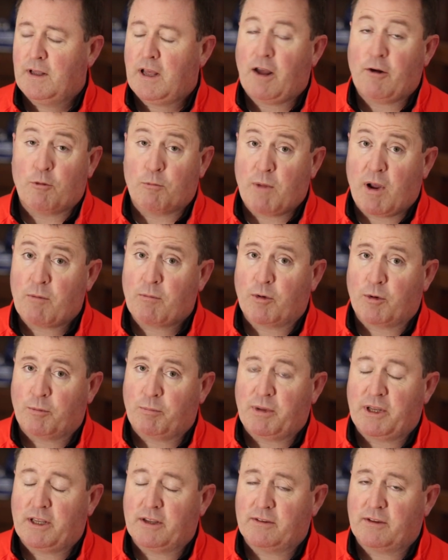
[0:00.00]
I remember
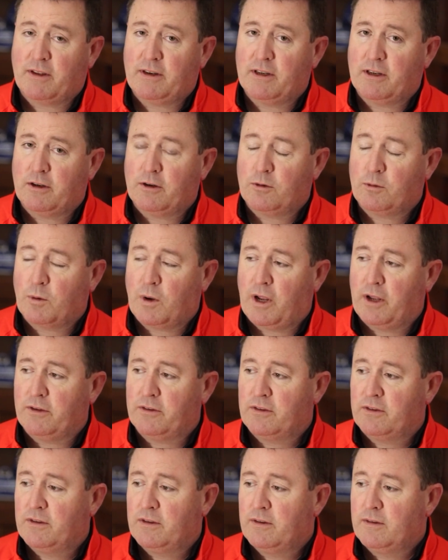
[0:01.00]
it because I did it
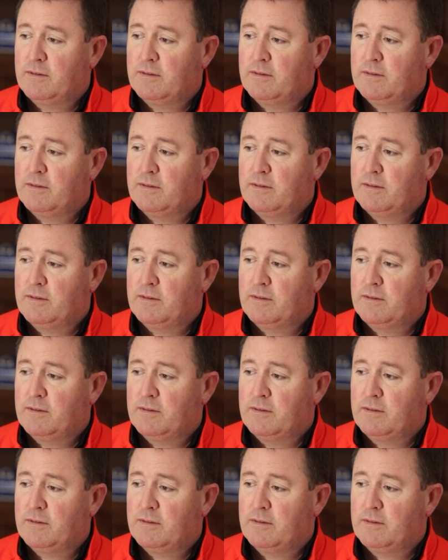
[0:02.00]
twice.